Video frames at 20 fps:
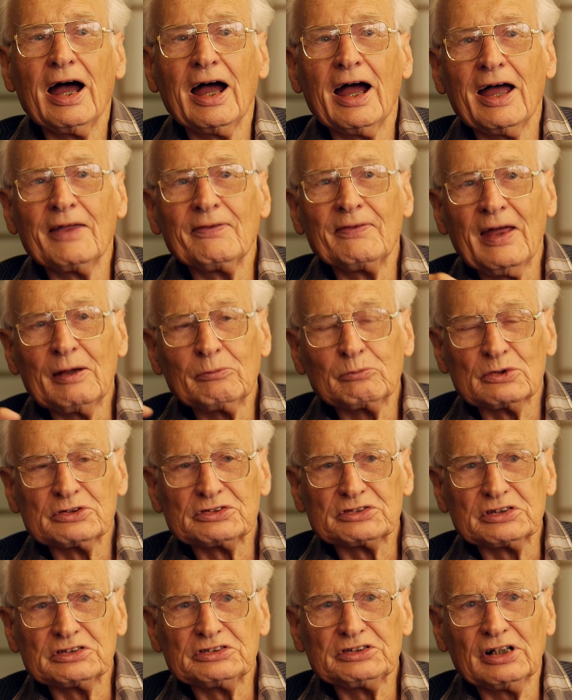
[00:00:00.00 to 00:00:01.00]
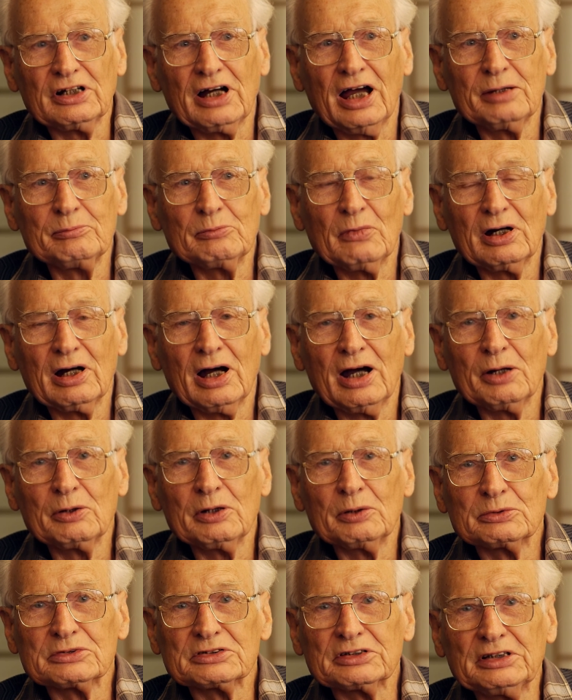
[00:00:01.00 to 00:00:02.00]
And that was the time I
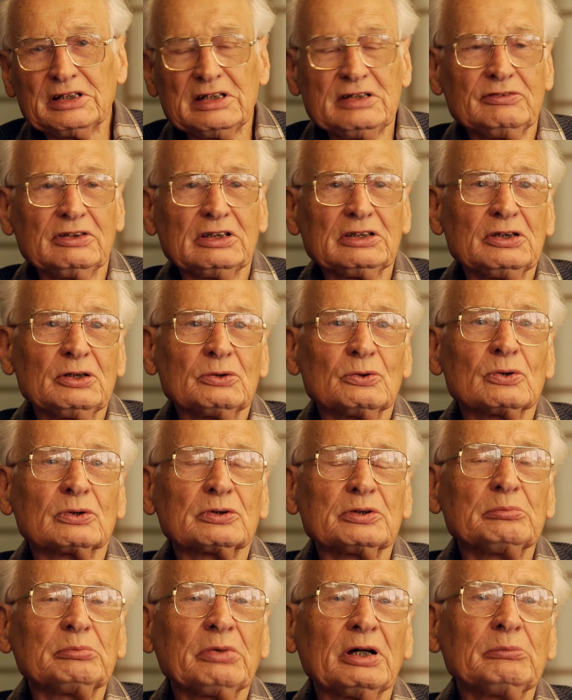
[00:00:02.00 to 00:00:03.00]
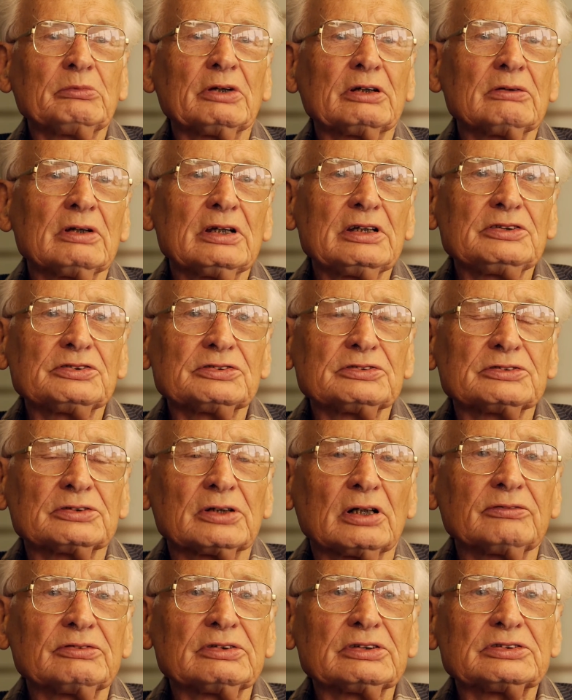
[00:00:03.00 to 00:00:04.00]
was leaving the Auckland Public Relations
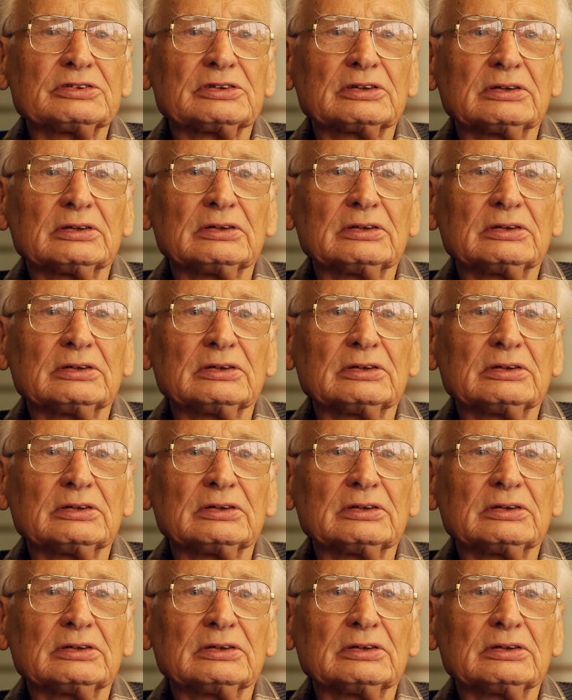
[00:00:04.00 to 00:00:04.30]
Office